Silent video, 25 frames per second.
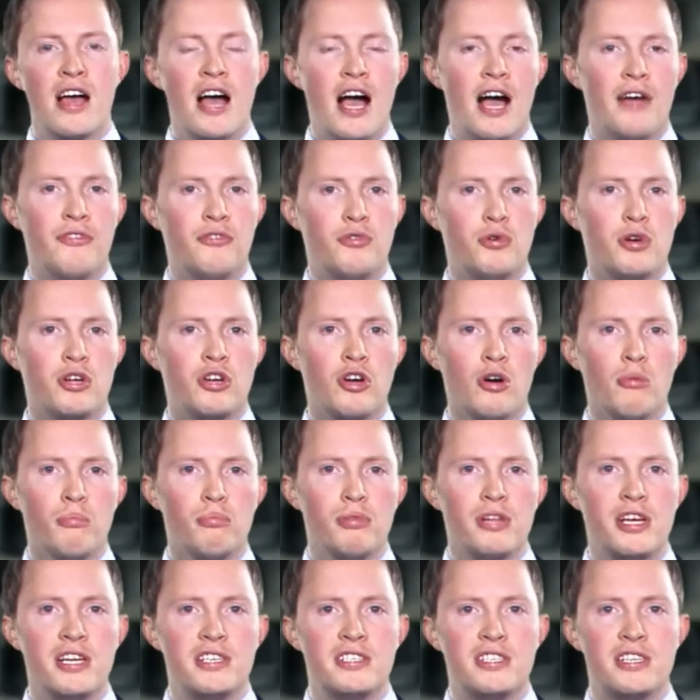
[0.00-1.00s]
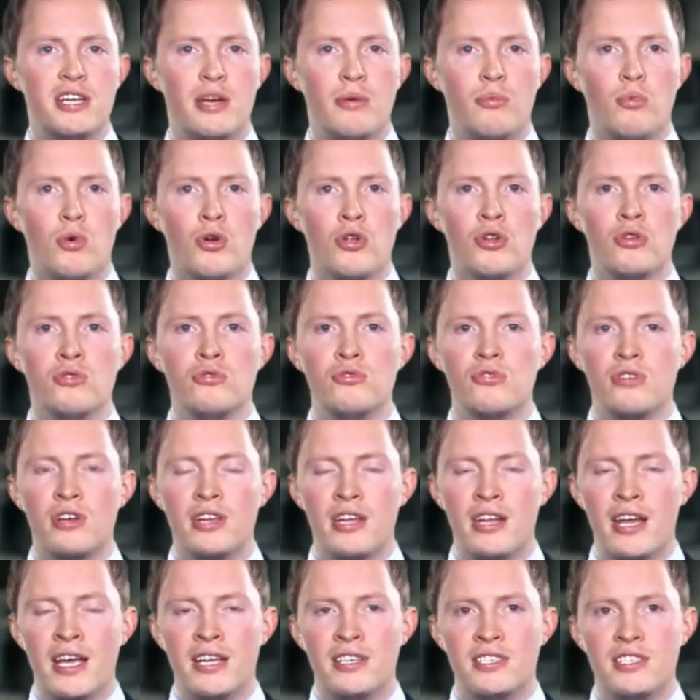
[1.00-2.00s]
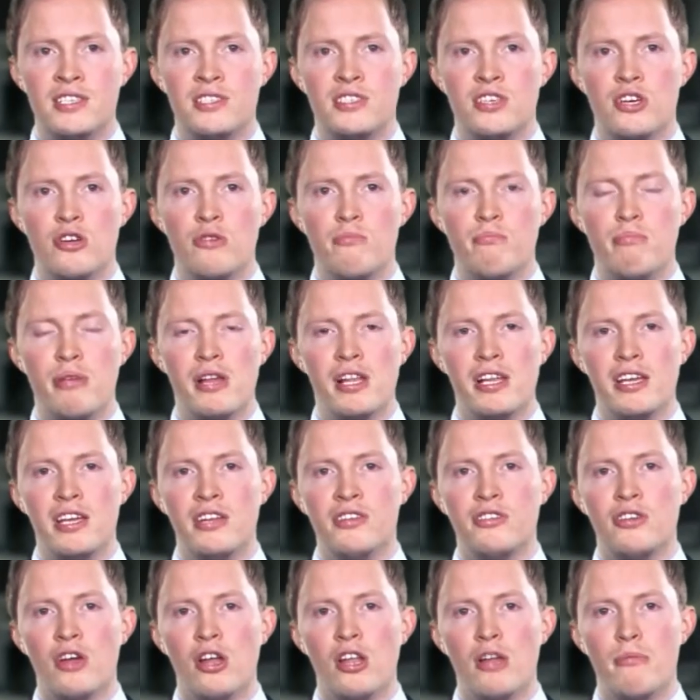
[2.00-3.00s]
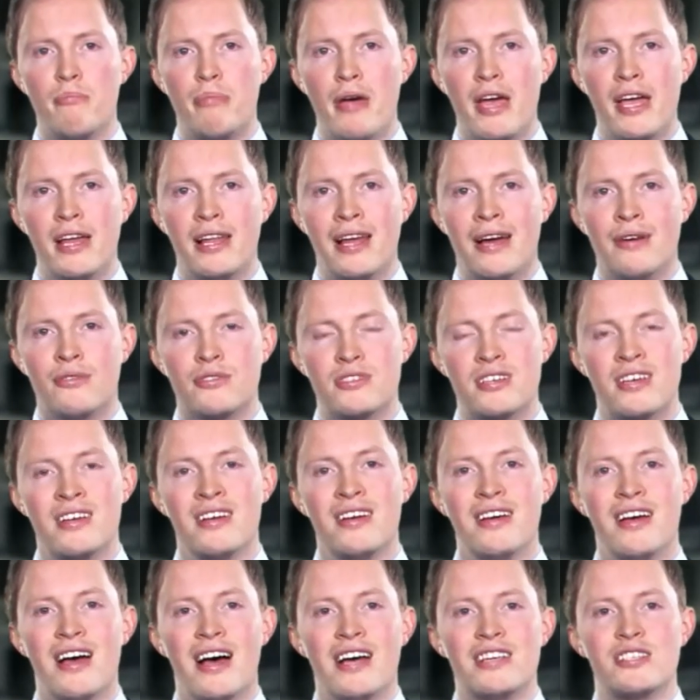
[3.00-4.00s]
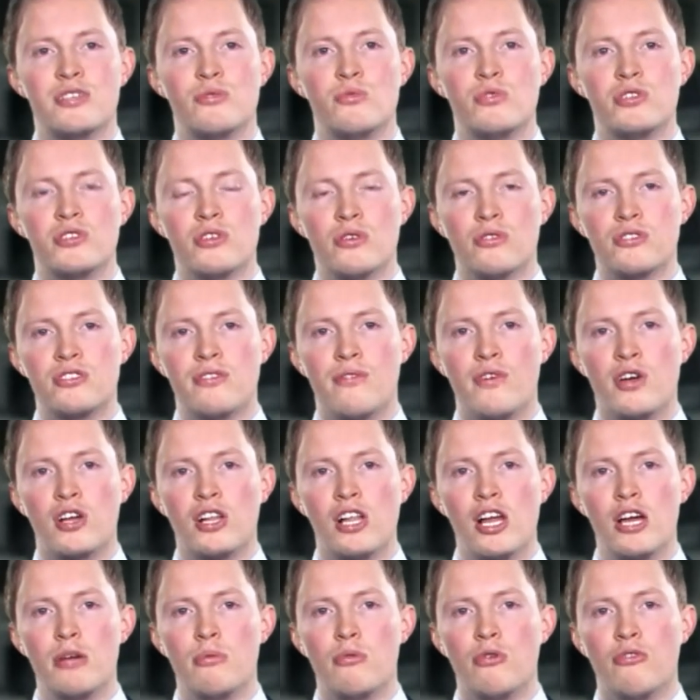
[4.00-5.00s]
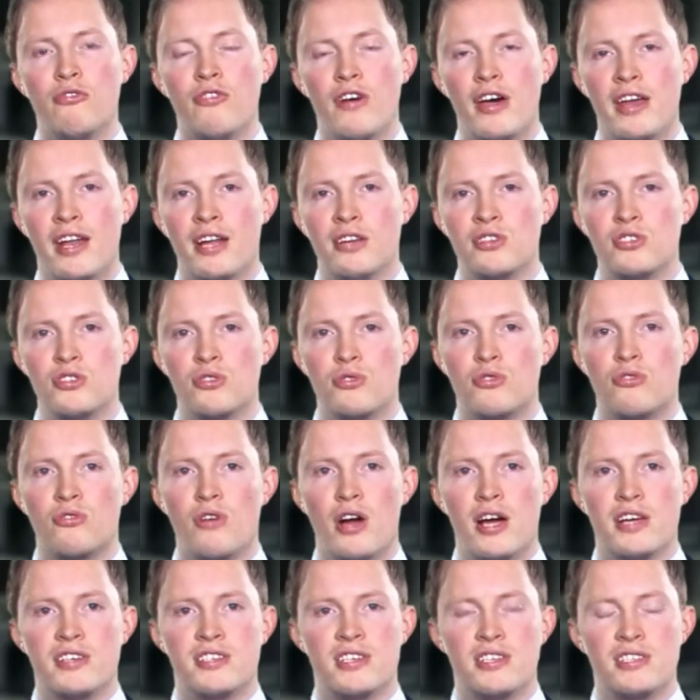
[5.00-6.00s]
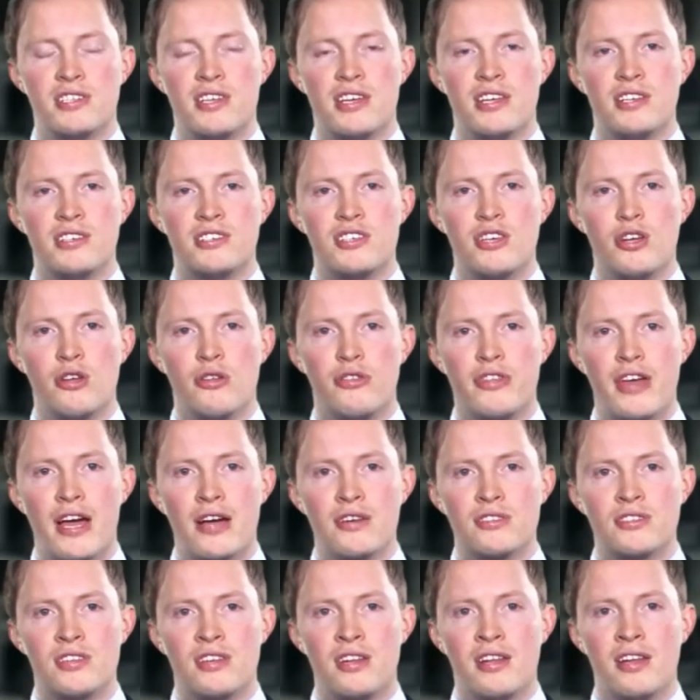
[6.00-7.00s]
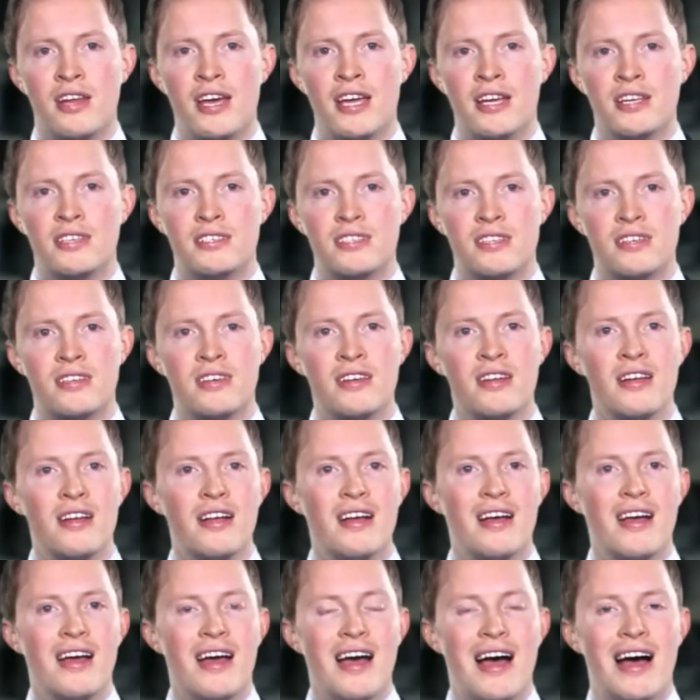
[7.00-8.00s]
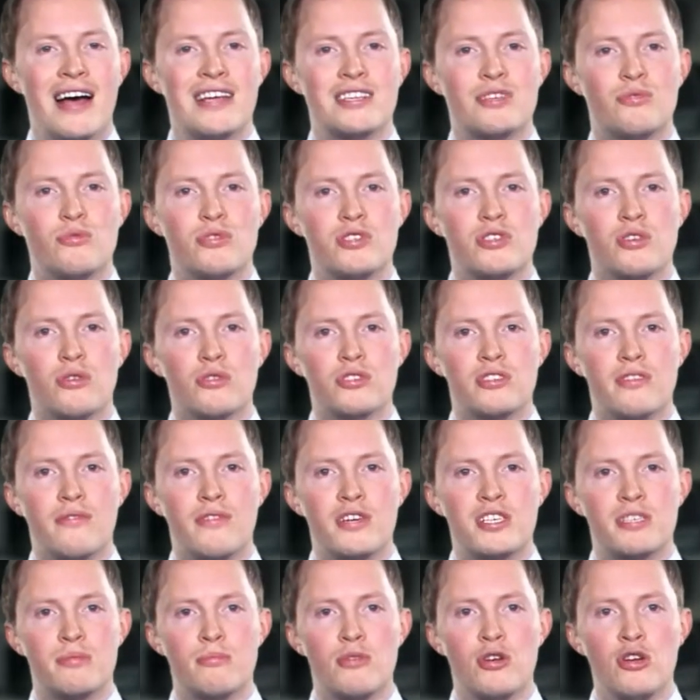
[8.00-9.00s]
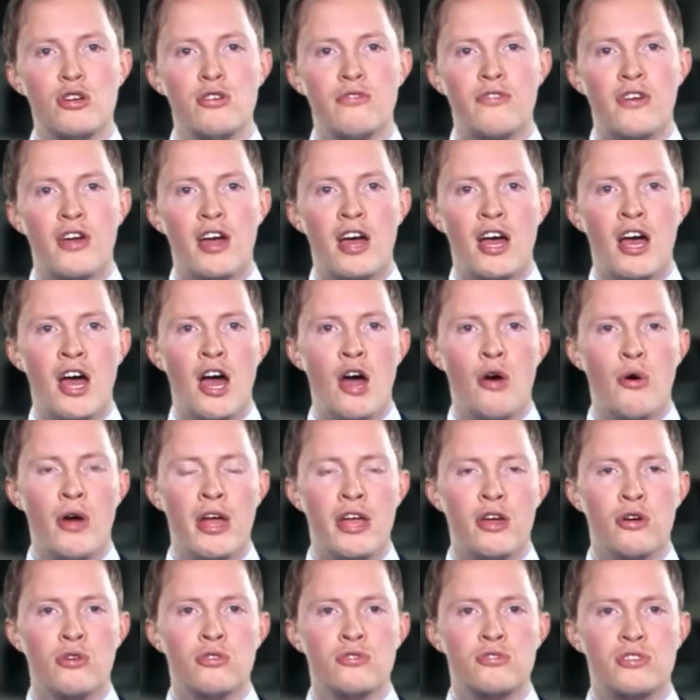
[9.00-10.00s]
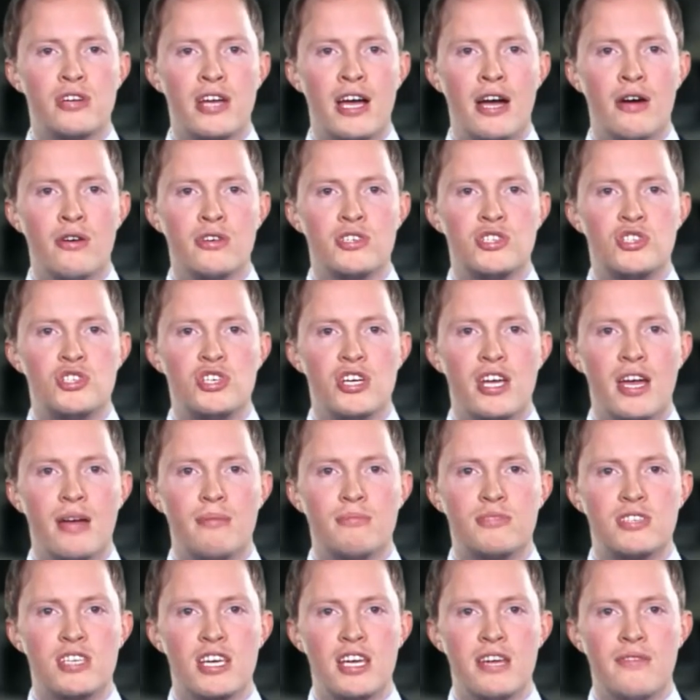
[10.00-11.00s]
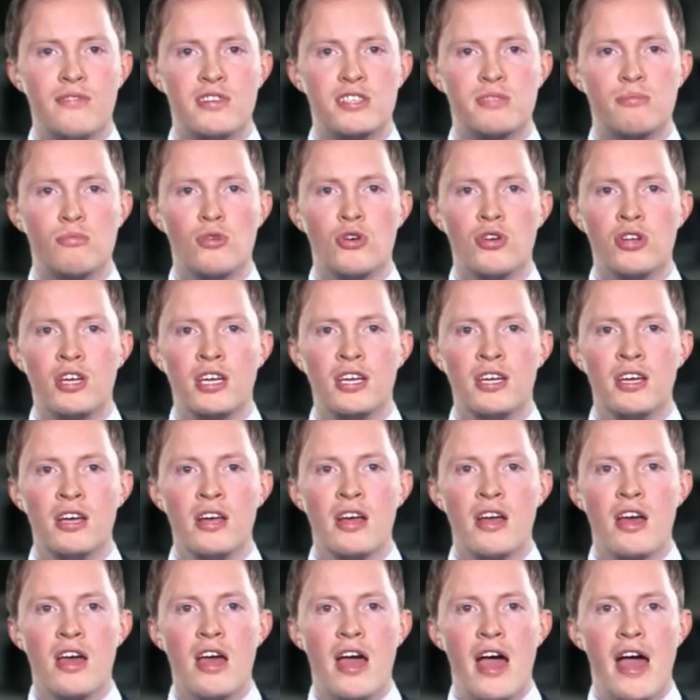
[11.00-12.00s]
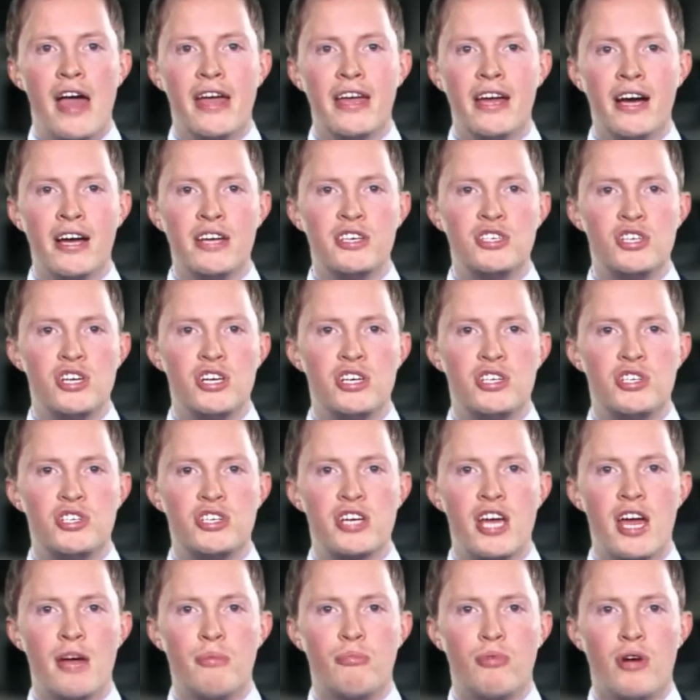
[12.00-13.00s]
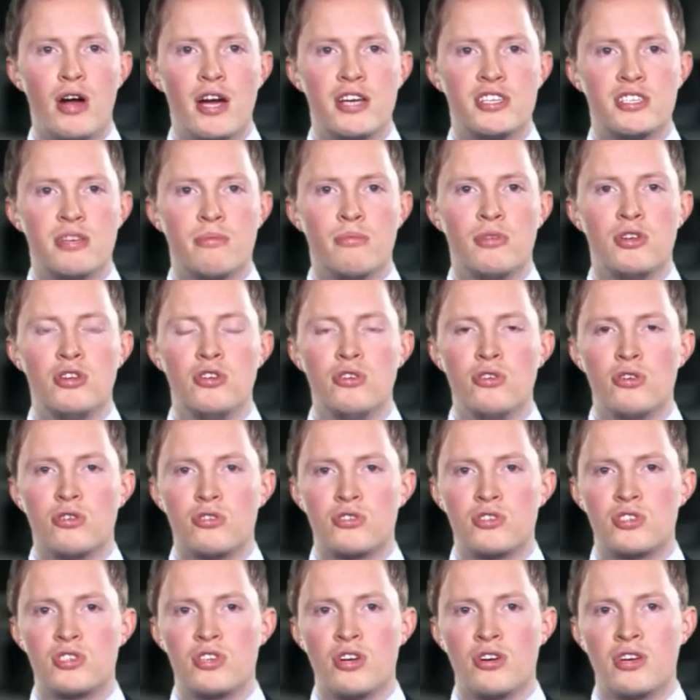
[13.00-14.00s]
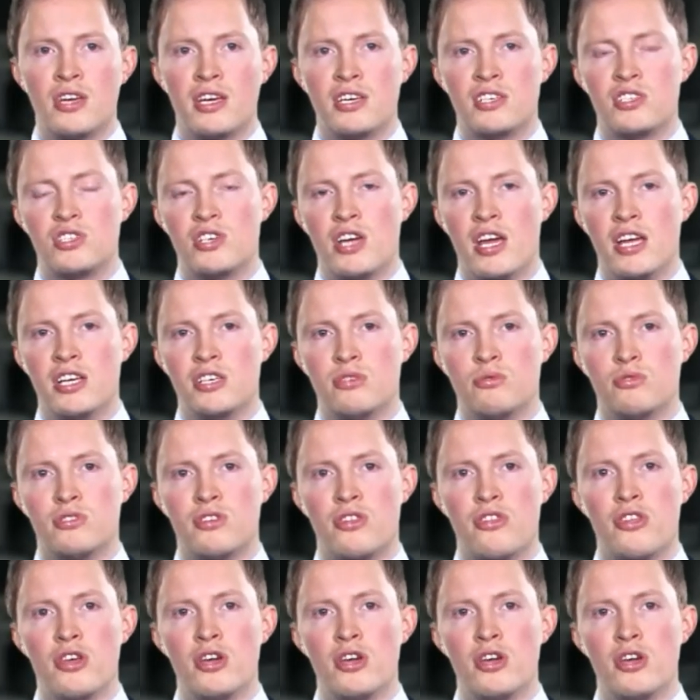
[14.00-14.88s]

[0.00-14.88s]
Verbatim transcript: after it completed a $182 billion bailout as a result of a global financial crisis in 2008. As a result of this move, at 0800 hours GMT this morning, AIG's share price on the New York Stock Exchange was